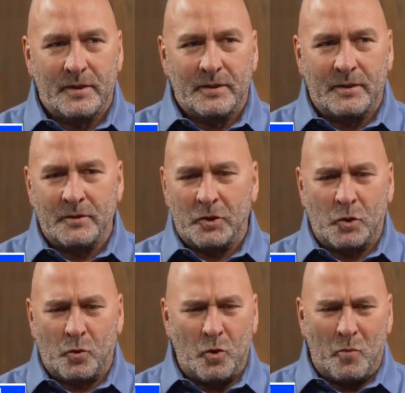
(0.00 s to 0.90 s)
They get
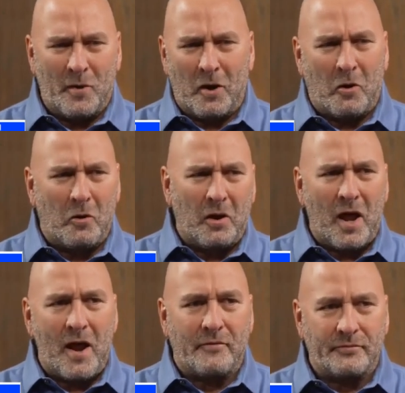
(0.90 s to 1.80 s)
groomed their whole
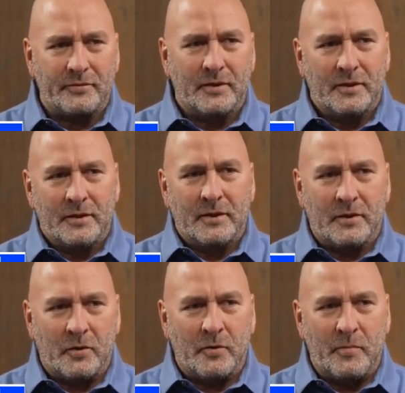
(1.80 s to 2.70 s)
life,
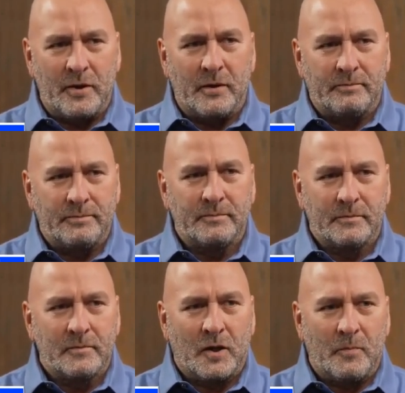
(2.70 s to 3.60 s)
to be
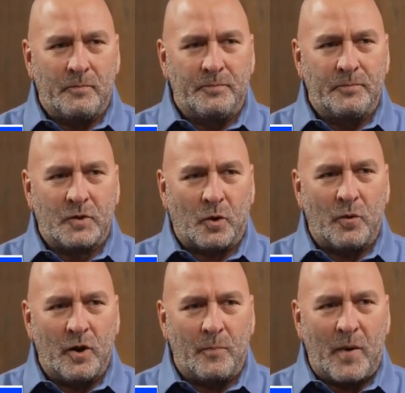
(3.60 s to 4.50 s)
a
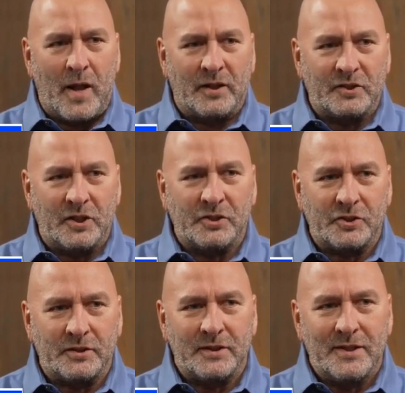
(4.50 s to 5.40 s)
career
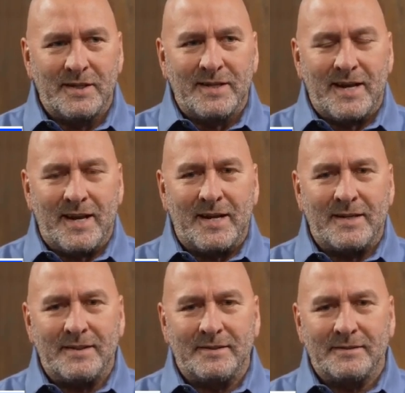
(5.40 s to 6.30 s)
politician.
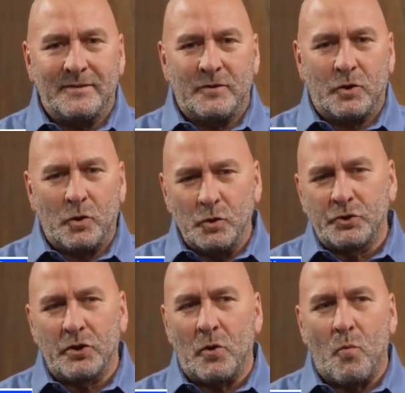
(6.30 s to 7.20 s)
And those are
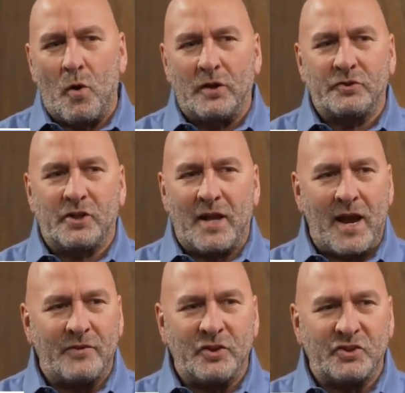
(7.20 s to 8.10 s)
the ones that
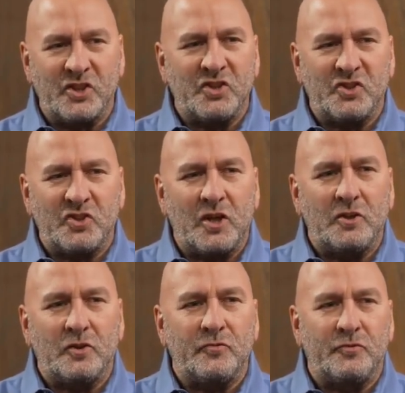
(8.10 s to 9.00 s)
had this
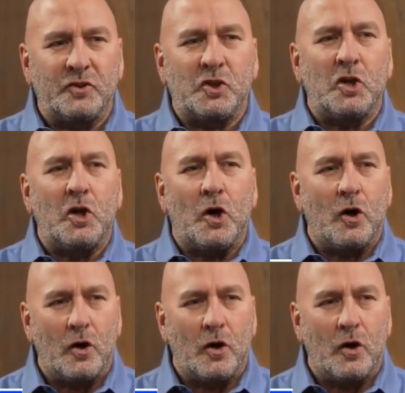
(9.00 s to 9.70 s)
instinctive cheer